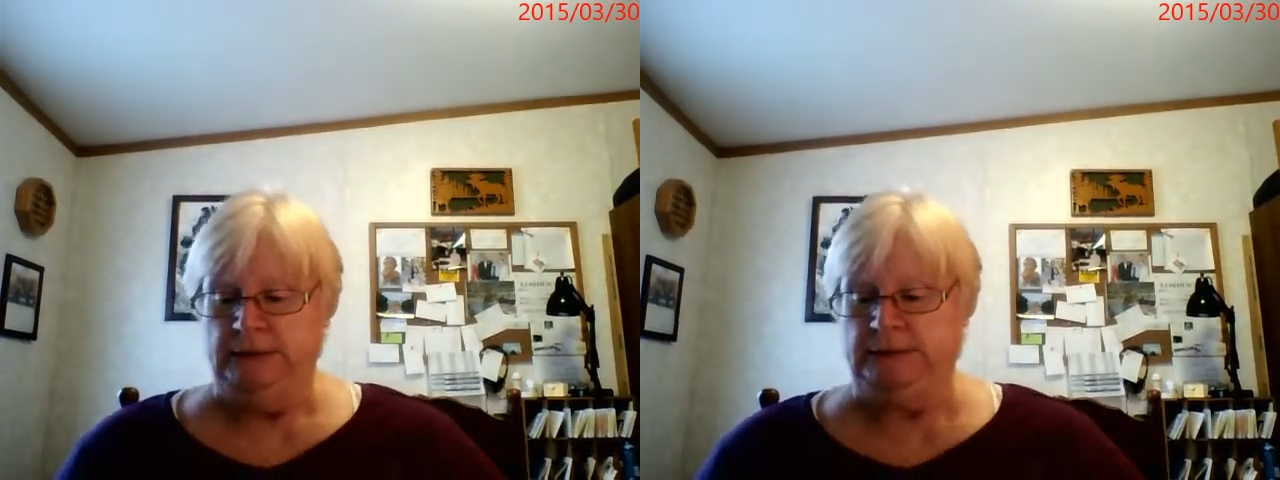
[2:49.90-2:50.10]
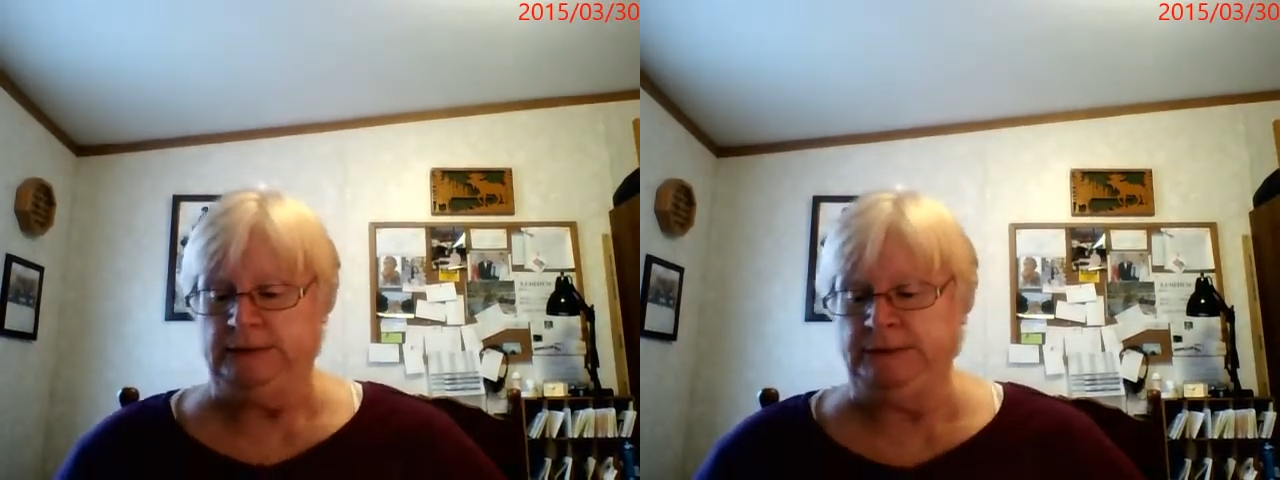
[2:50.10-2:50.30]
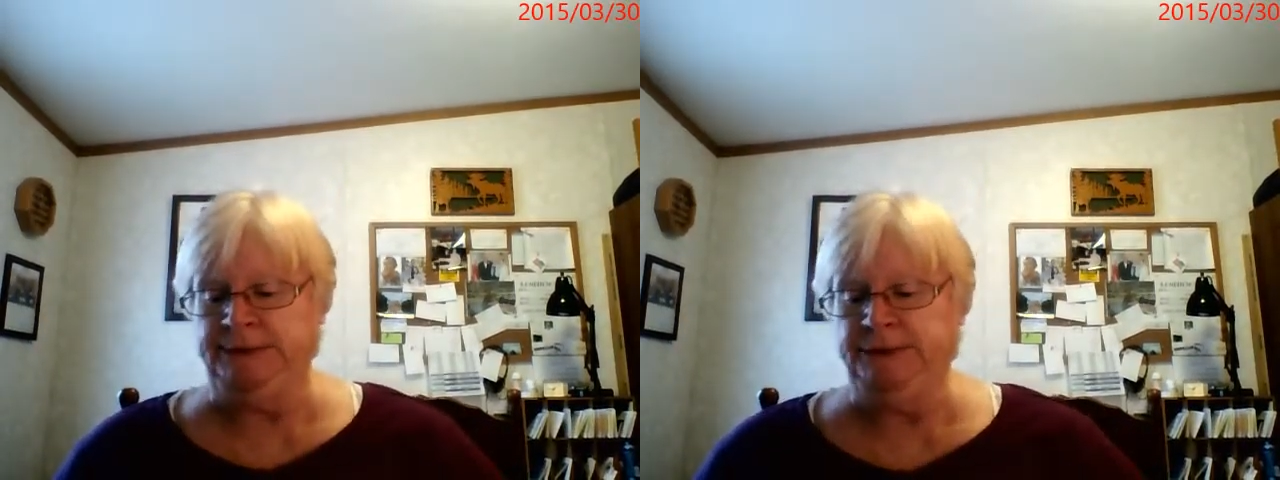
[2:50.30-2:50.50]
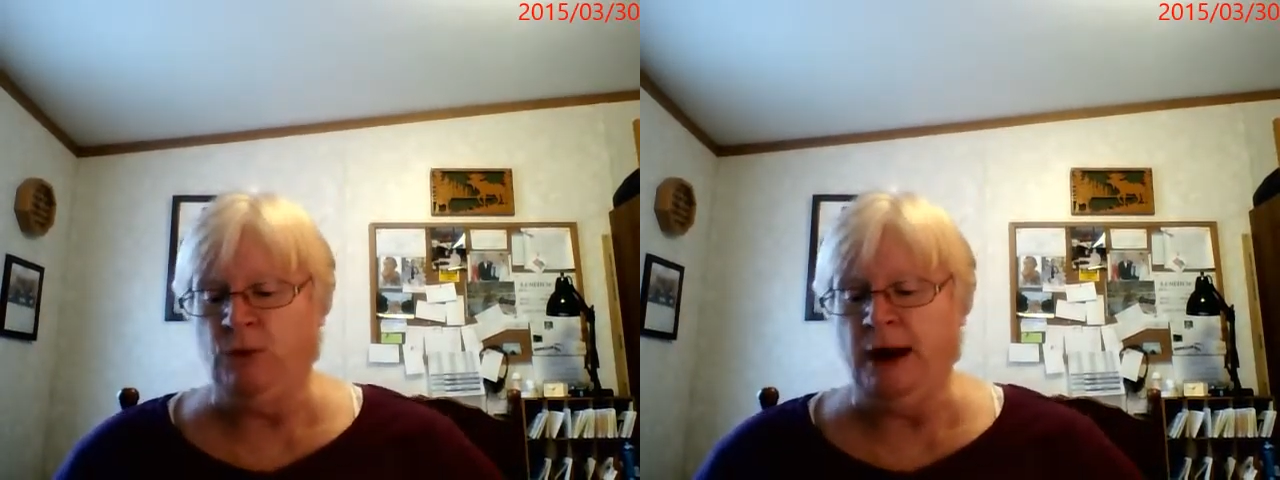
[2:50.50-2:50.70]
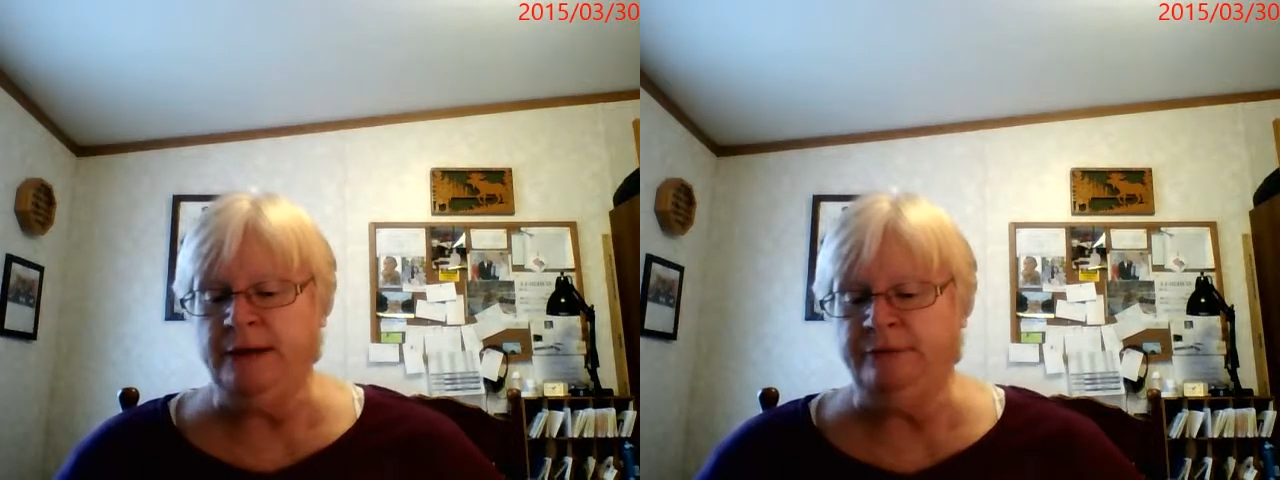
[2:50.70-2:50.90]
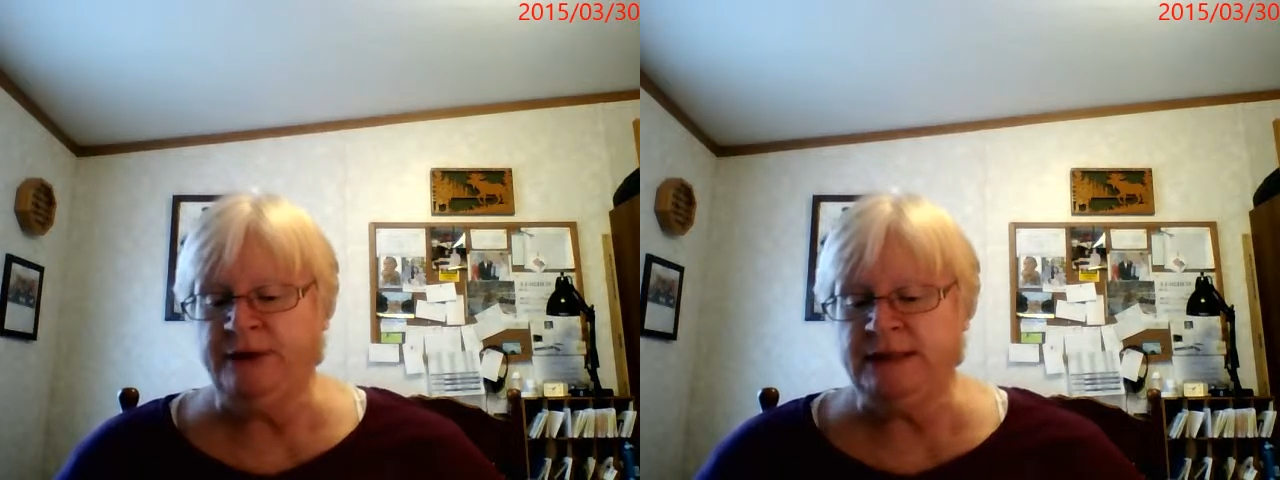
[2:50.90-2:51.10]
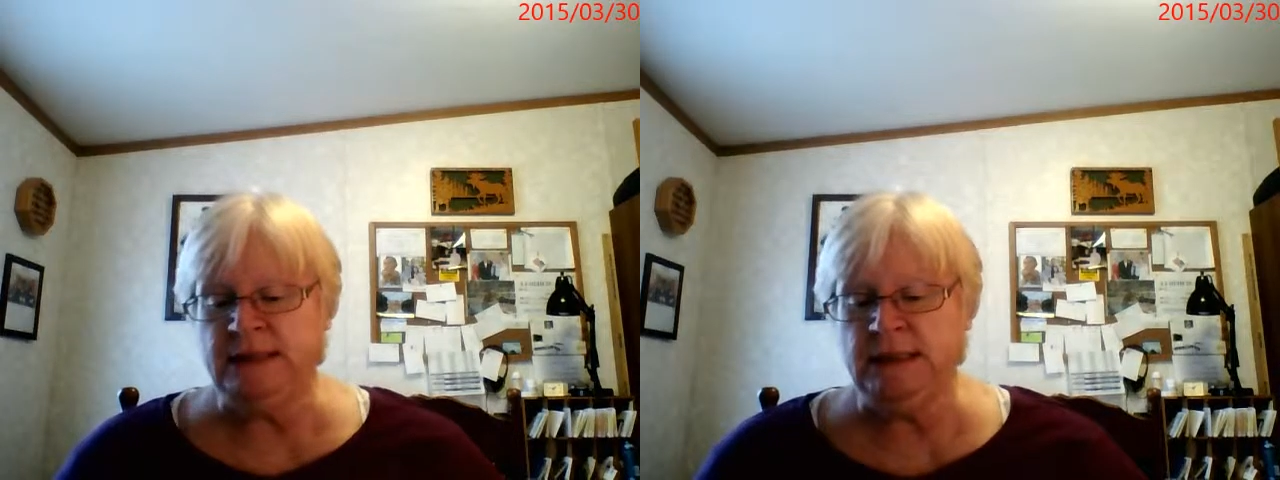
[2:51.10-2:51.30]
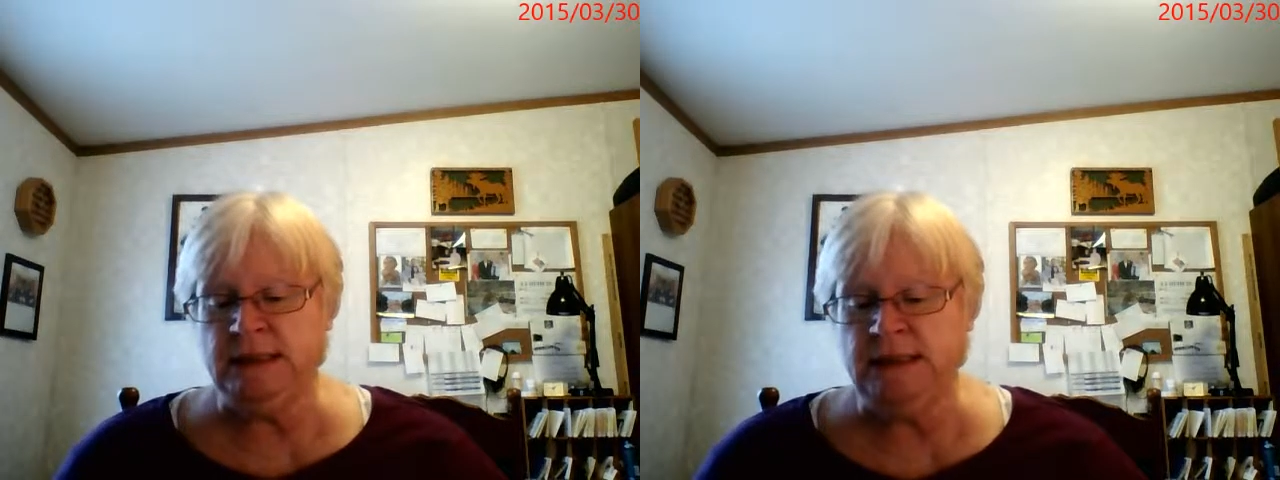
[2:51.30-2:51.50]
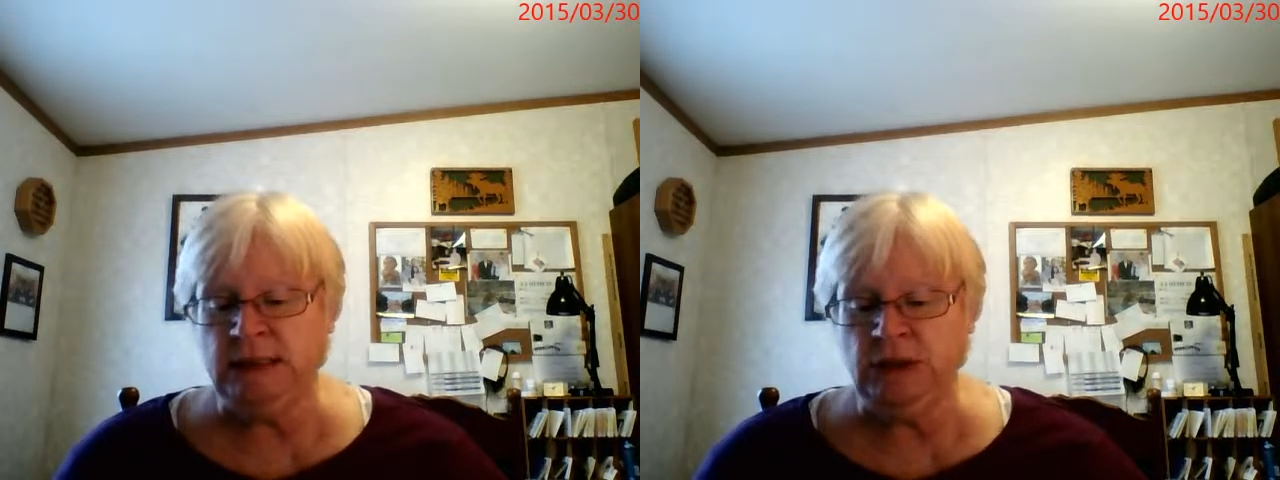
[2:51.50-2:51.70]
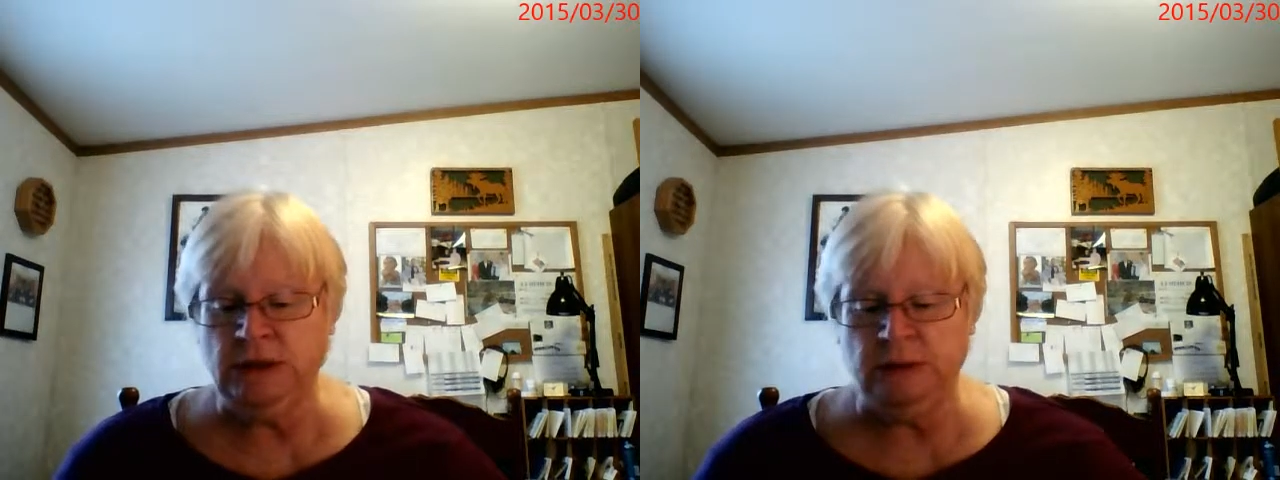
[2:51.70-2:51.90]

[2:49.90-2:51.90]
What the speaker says: While the feasting continued,